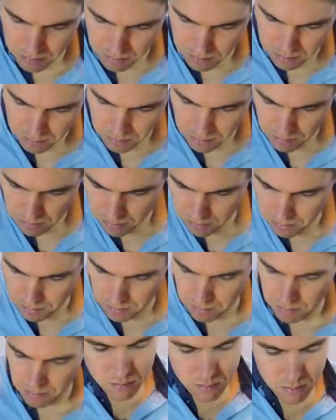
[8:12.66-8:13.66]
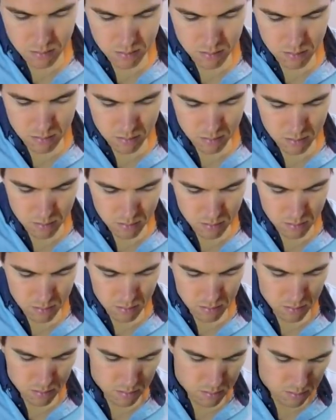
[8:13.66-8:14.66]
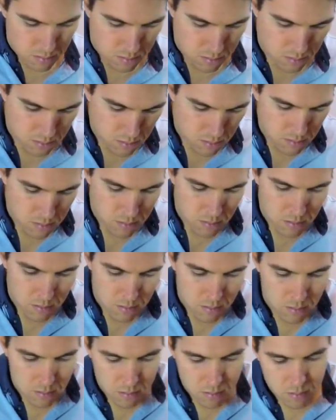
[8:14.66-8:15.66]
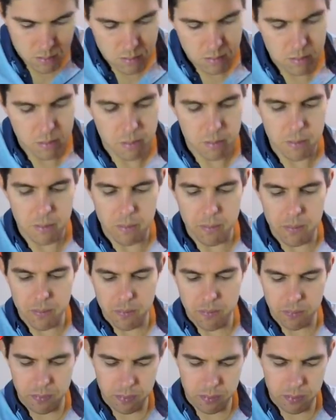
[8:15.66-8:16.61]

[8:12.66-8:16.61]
Nothing is said.